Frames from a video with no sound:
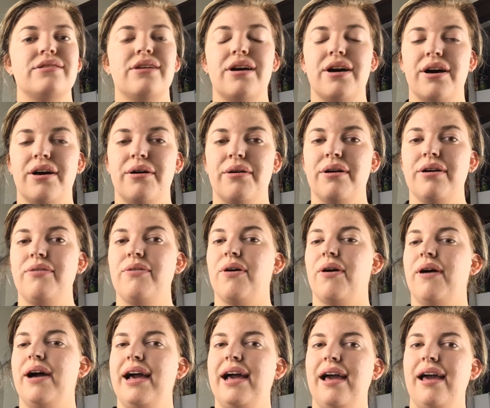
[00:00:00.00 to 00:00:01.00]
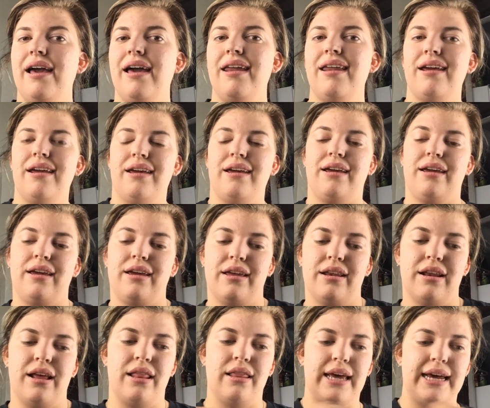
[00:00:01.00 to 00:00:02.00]
So go ahead
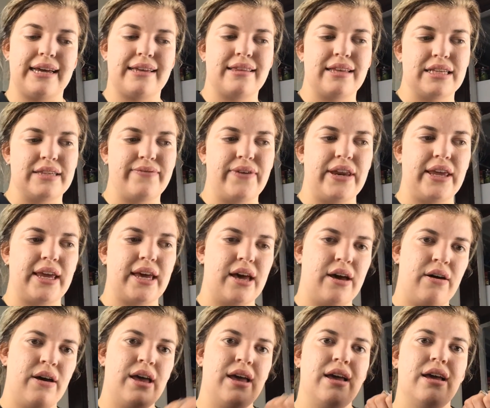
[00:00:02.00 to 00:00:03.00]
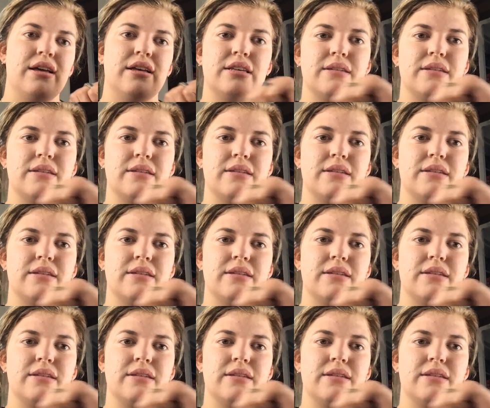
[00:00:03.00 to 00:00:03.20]
and like this video,